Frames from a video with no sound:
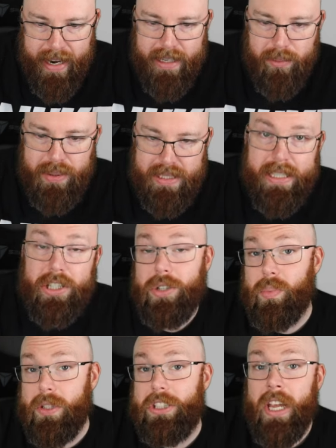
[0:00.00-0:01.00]
of position,
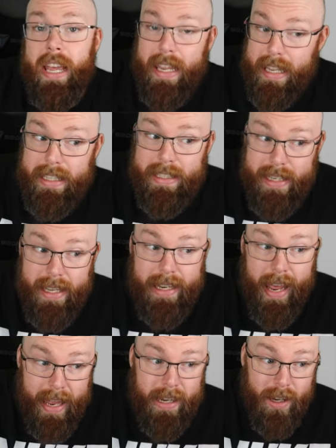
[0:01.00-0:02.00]
which he did
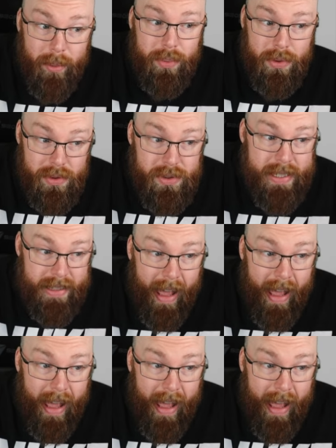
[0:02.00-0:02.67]
end up losing